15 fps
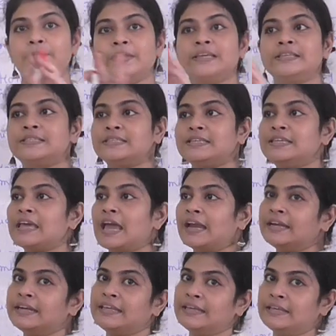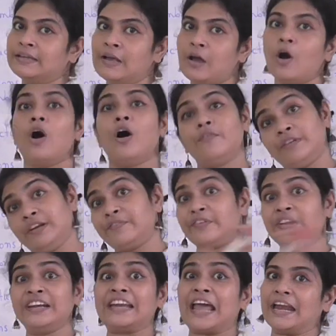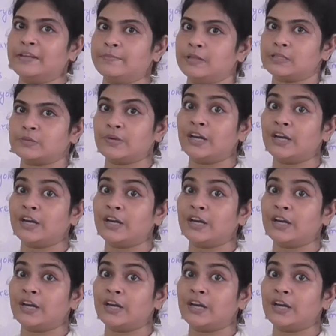B, C and D of different animals.